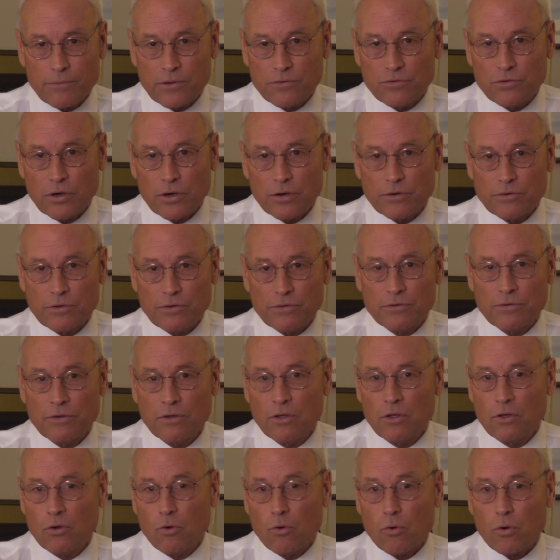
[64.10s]
the charges,
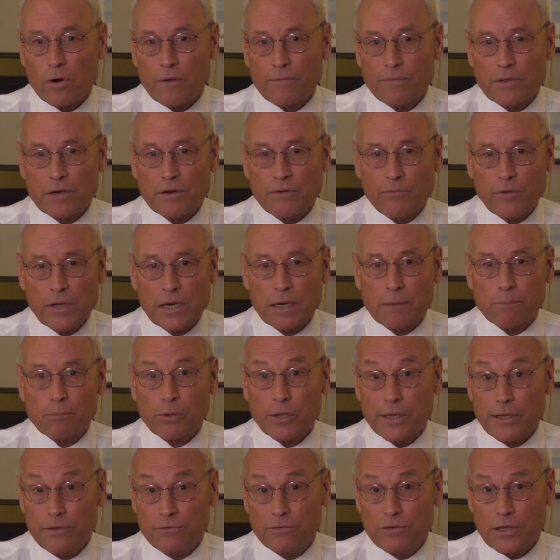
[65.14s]
or if the defendant
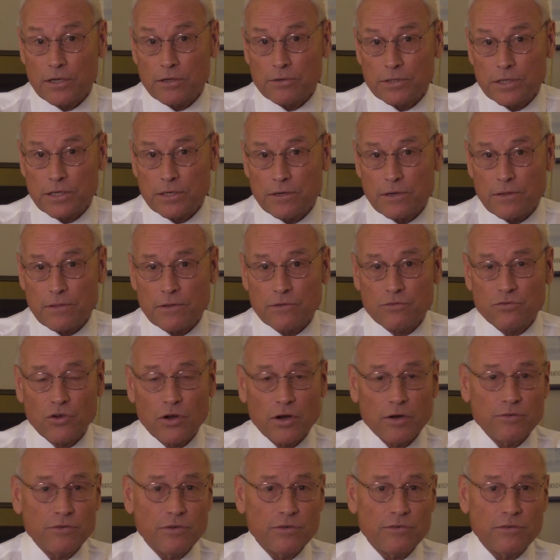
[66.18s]
pleads guilty to the
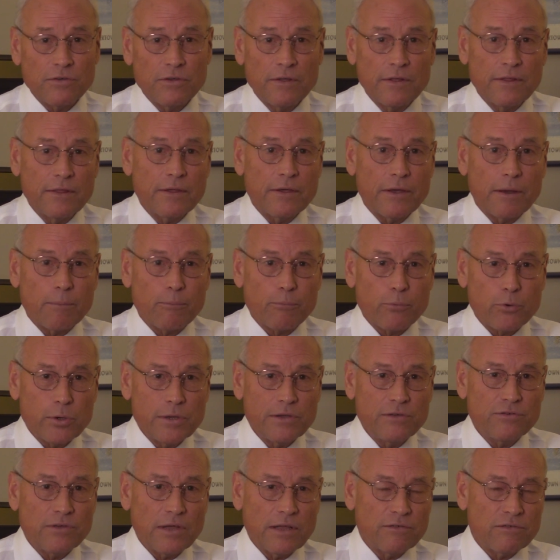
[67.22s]
charges, a
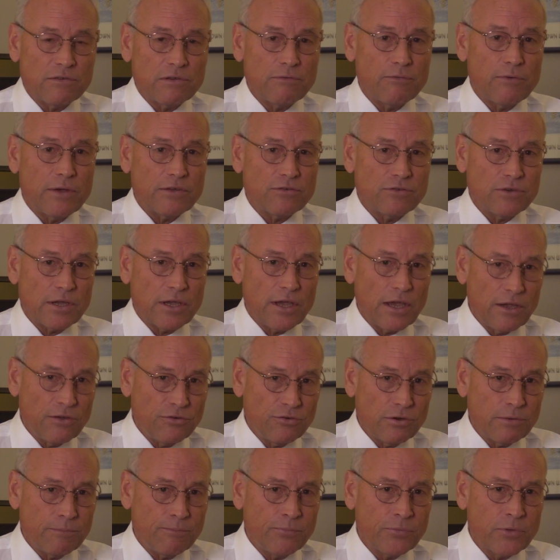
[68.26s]
pre-sentence
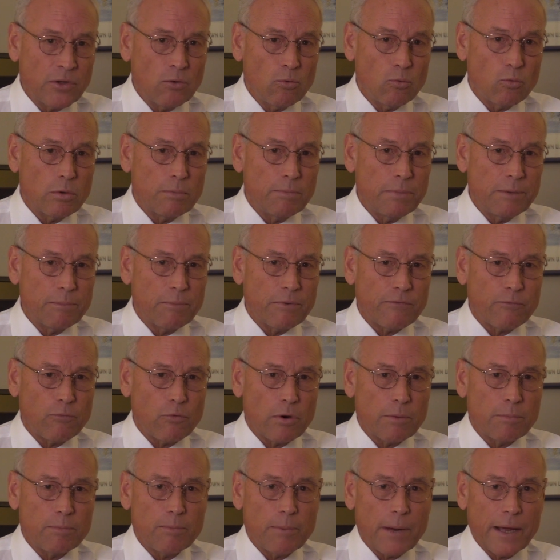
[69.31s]
investigation would be
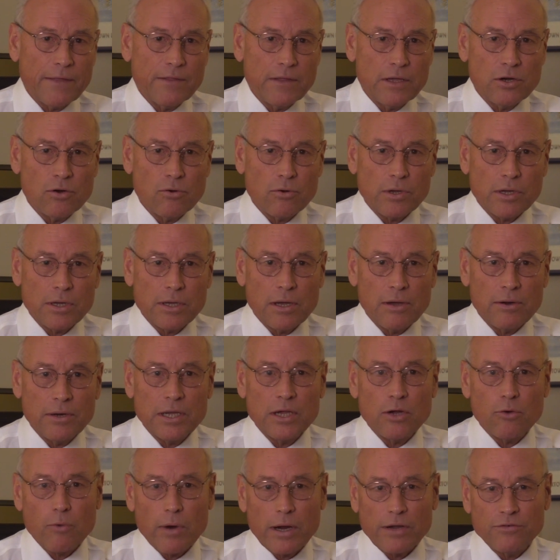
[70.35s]
performed by the Anoka County
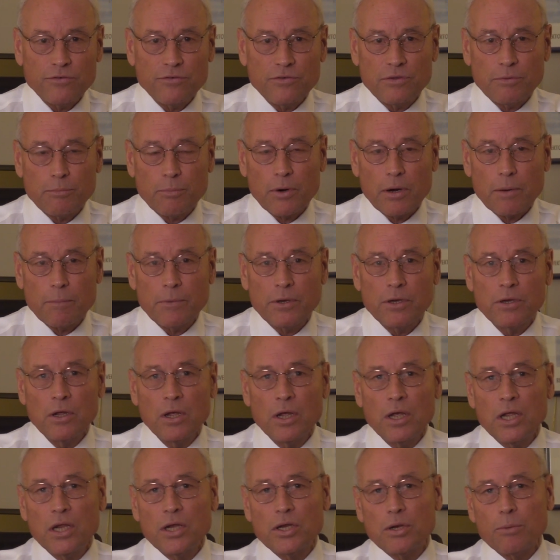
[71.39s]
Corrections Department
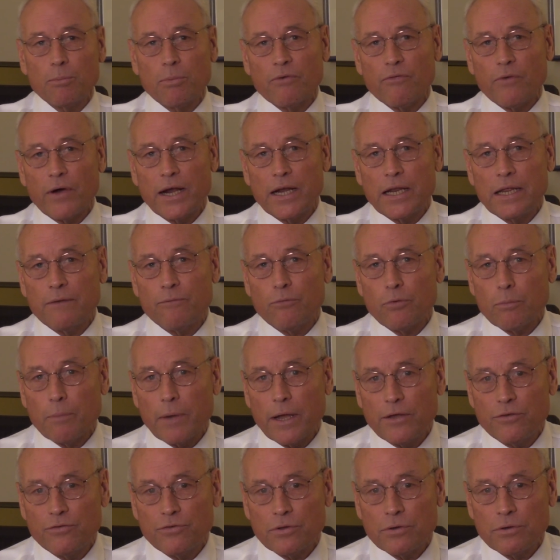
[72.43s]
to provide
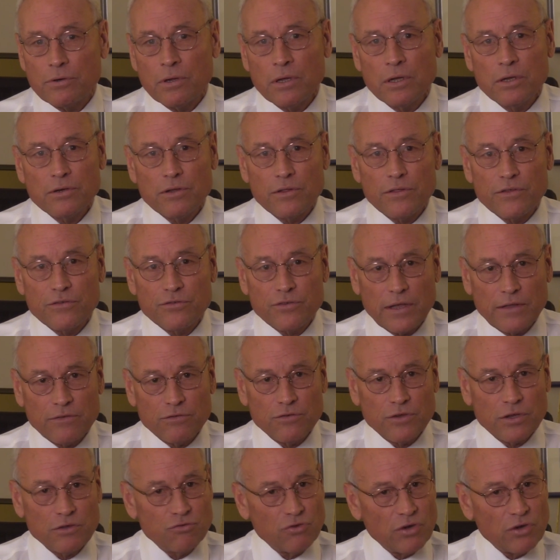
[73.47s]
information to the sentencing